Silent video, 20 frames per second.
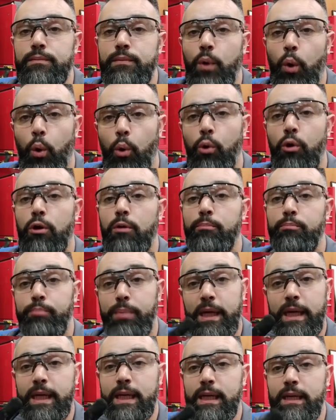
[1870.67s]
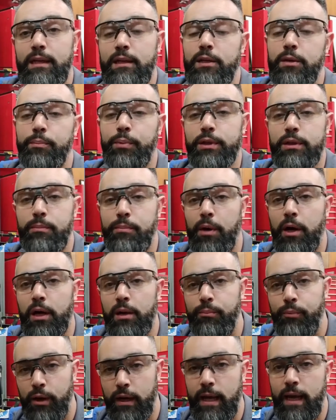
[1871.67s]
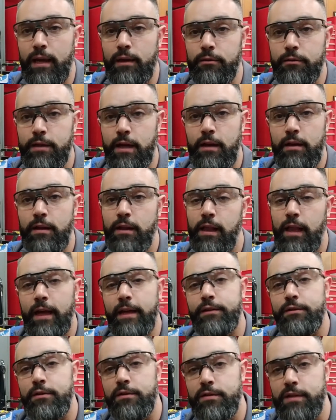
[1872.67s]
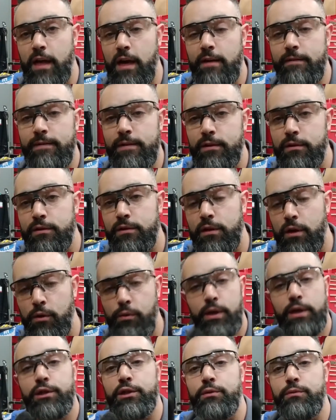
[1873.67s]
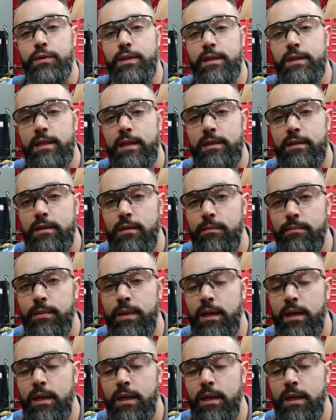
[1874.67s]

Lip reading: or B, you put the parking brake handle down and the light turns off and there's no issue with the system.